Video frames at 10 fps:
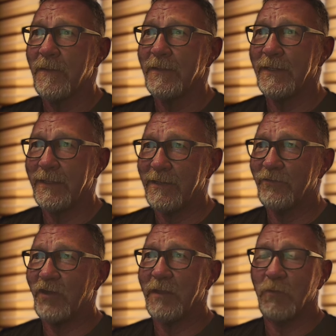heated
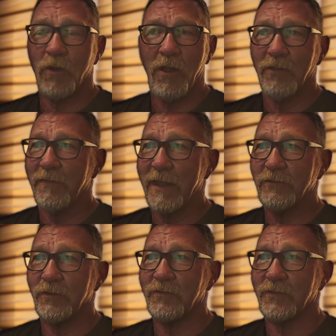chamber, all of that
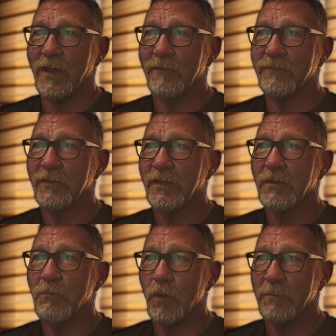good stuff,
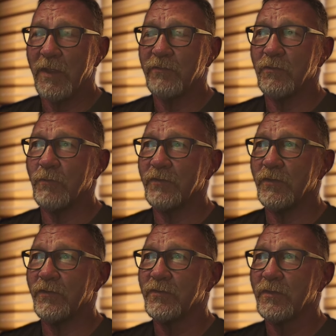more bells and
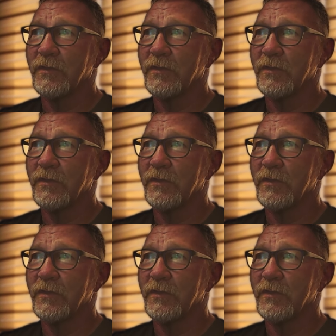whistles,